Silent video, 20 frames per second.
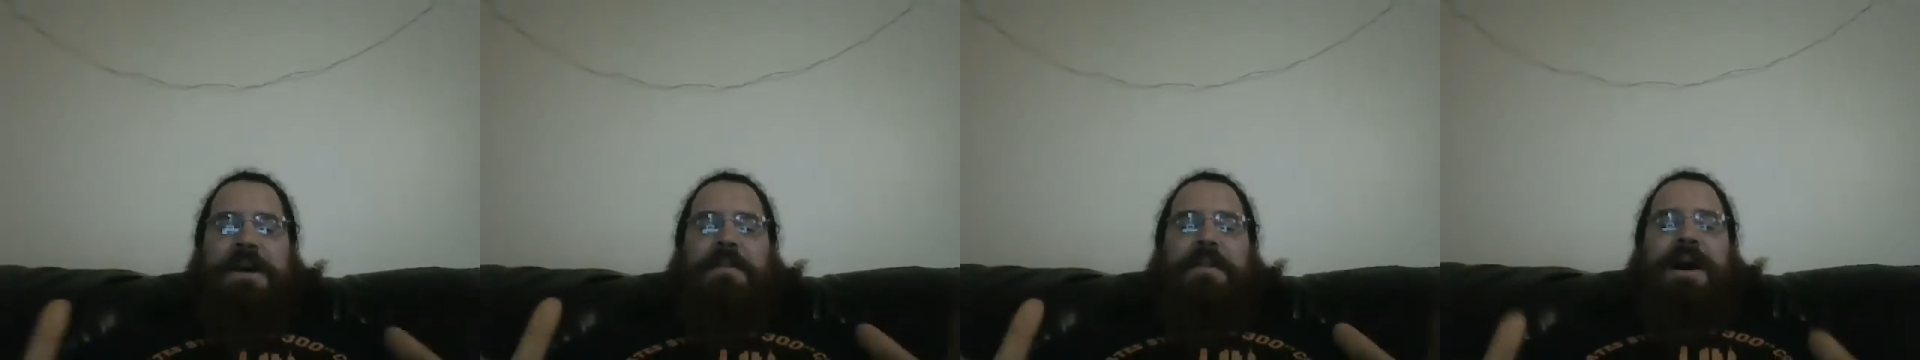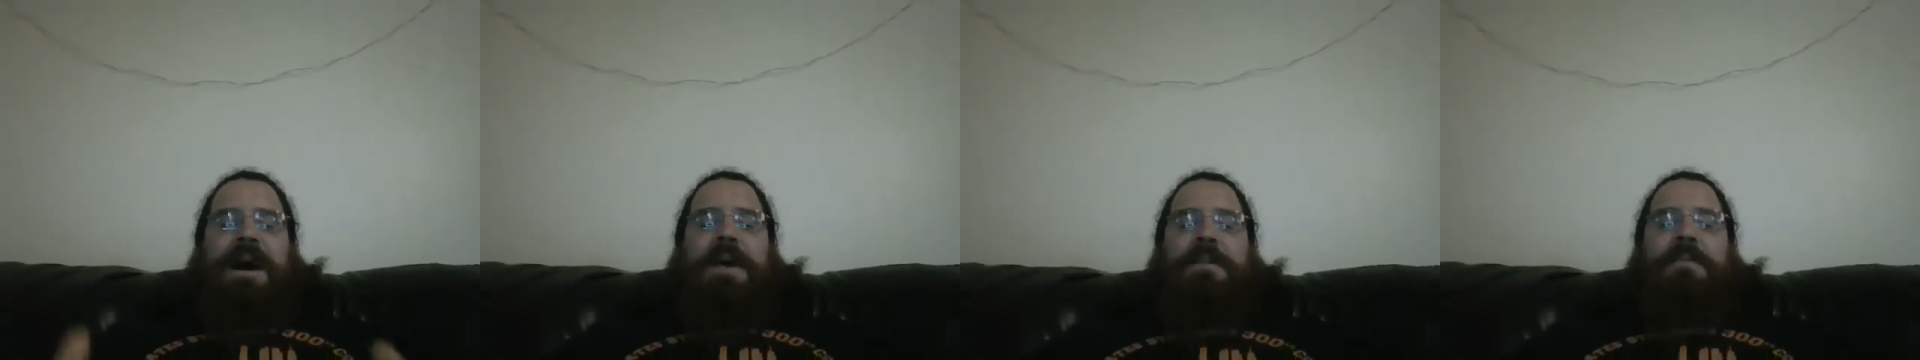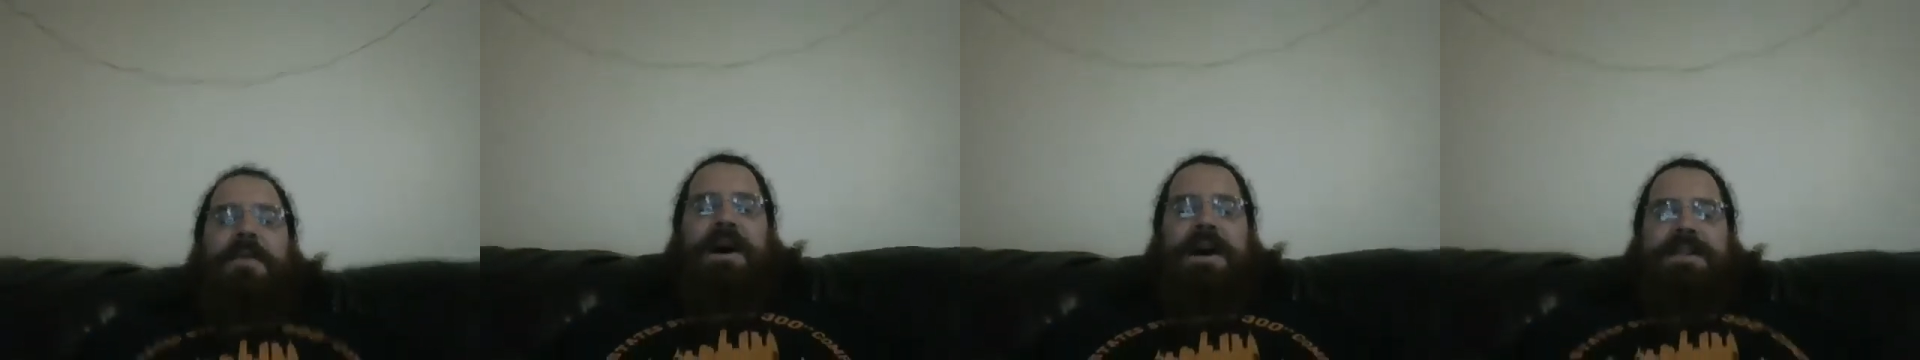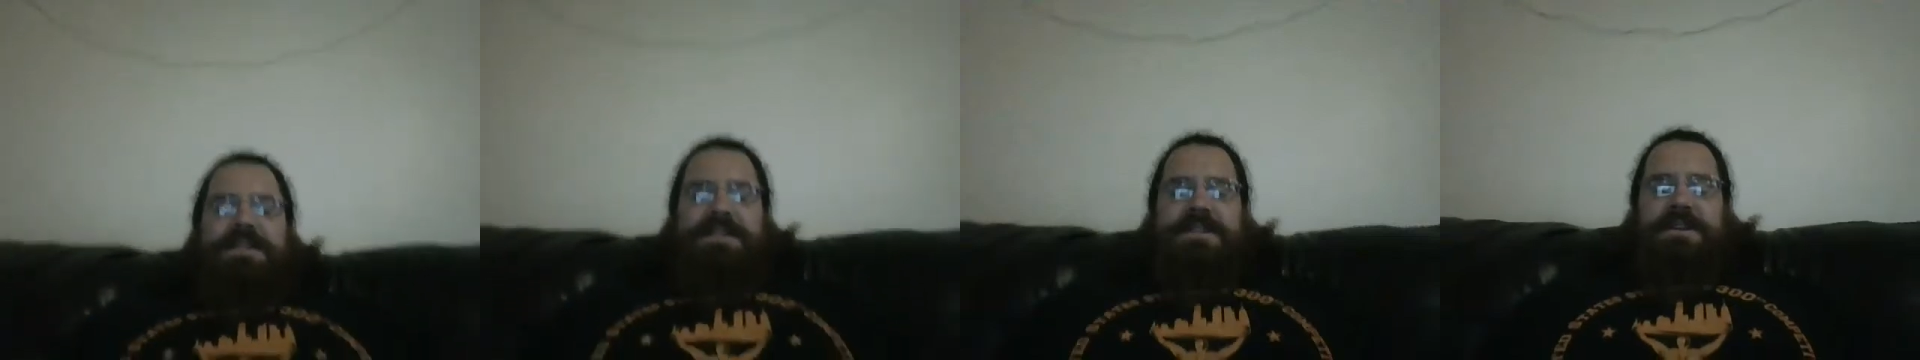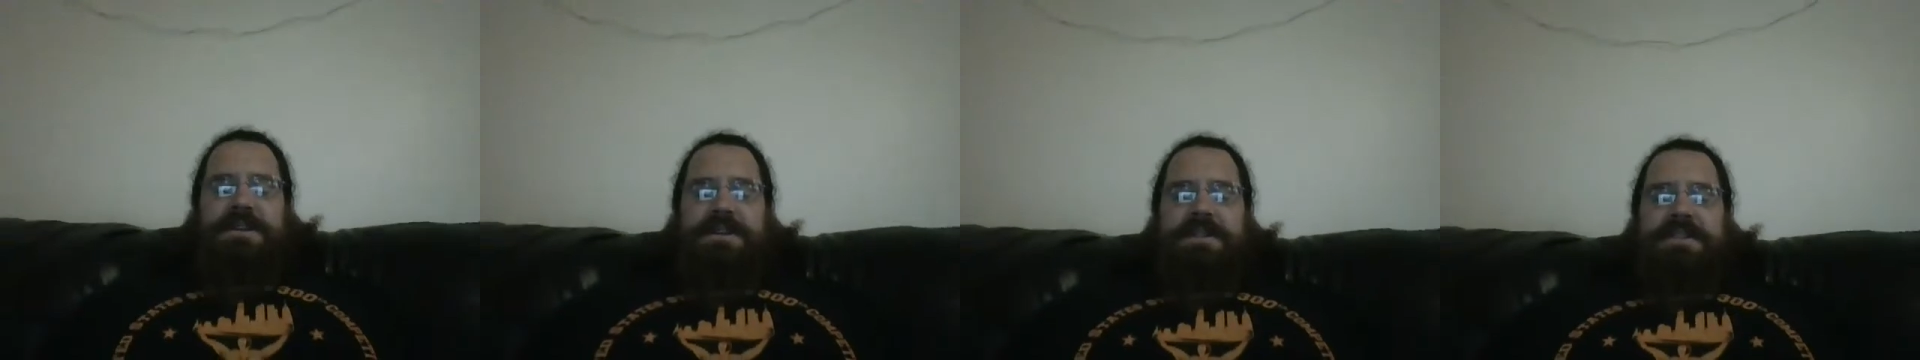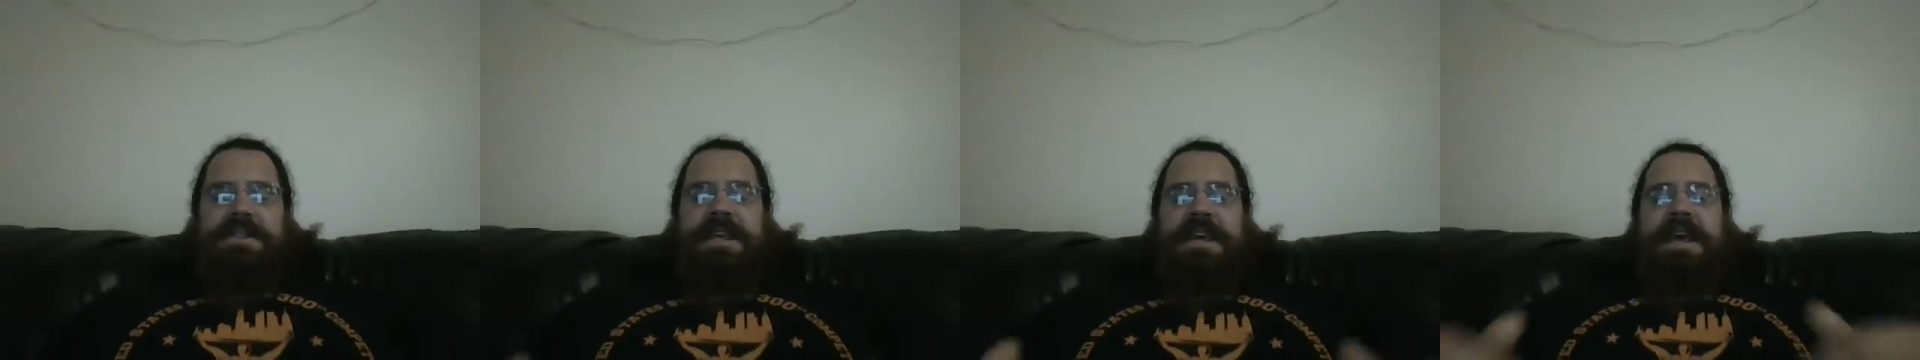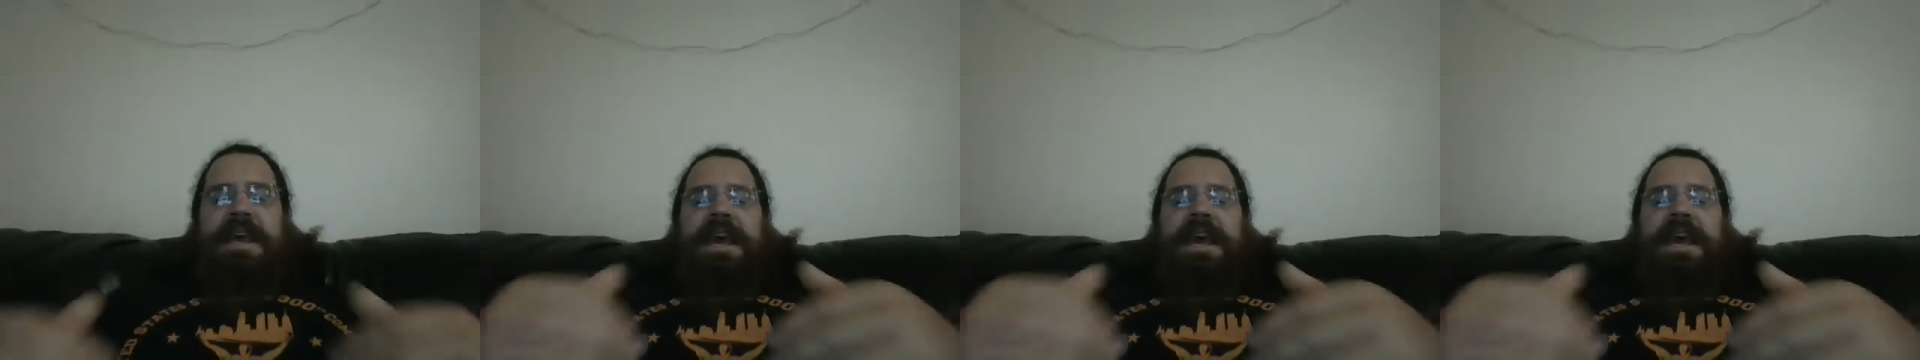my muscles.